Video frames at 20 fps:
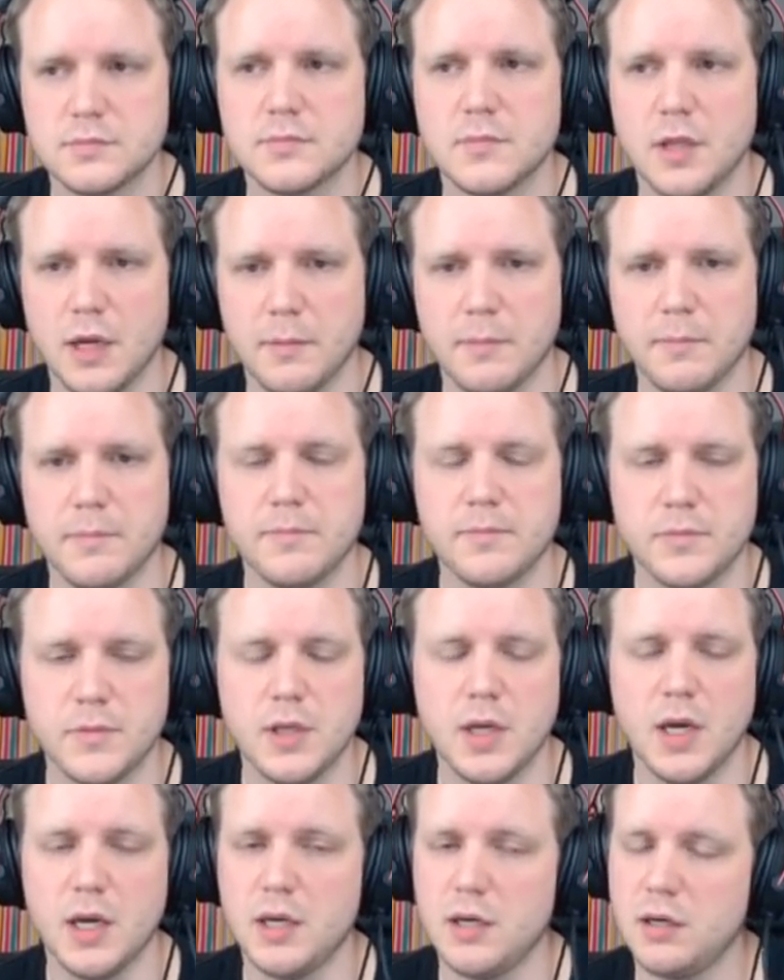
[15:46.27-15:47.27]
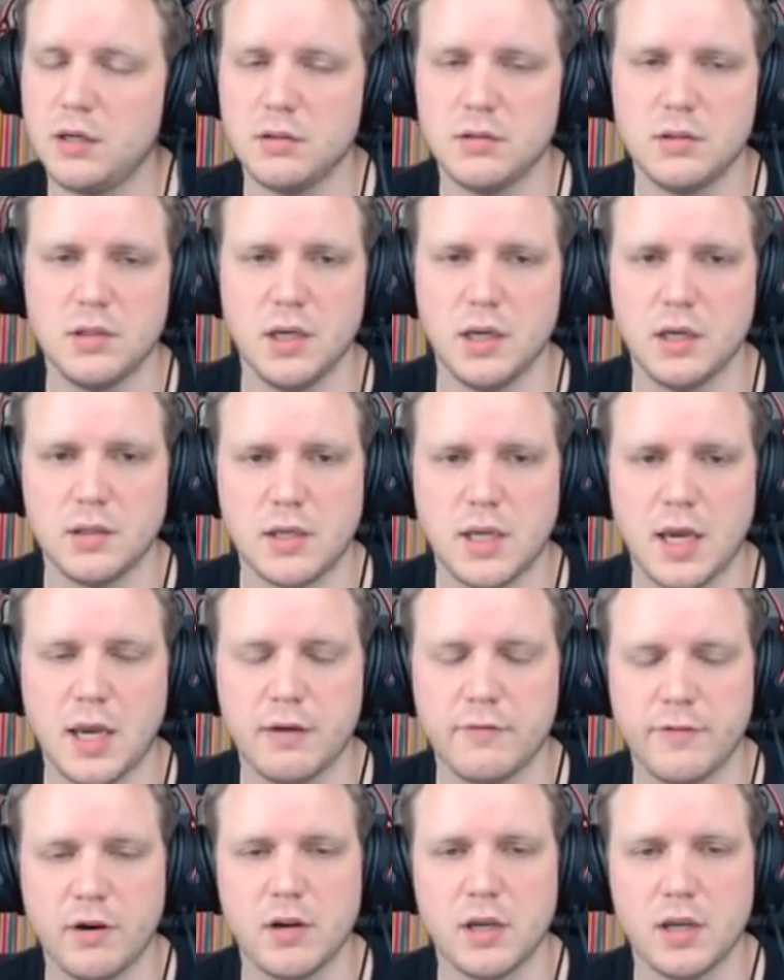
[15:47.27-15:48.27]
Yeah. Yeah, yeah, oh,
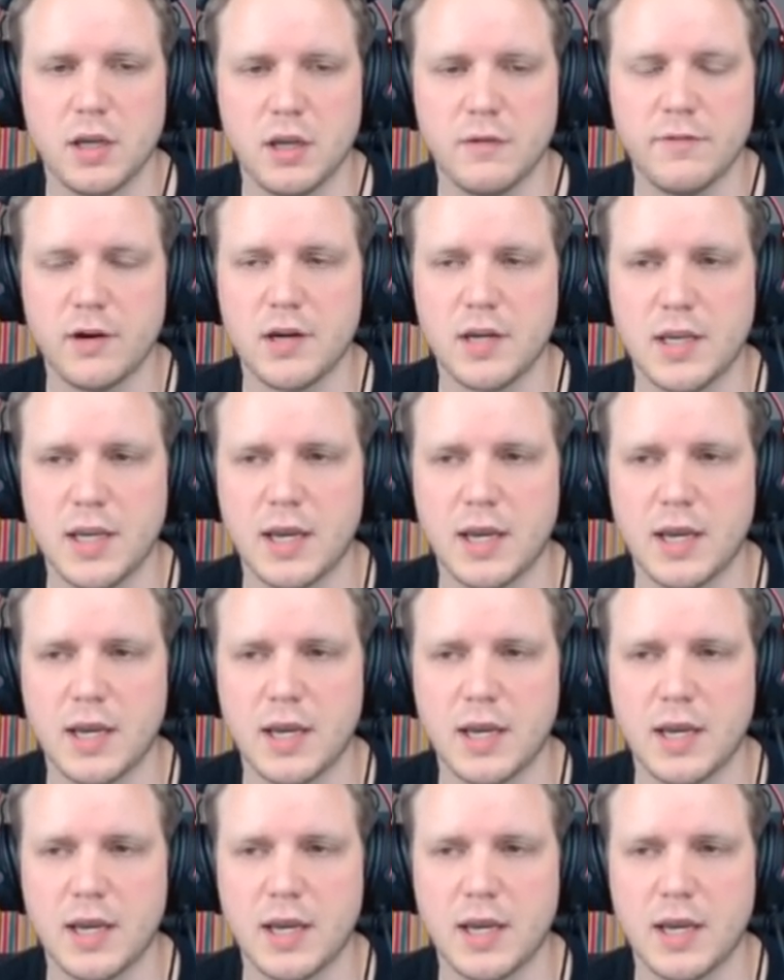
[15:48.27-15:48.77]
yeah. very, a very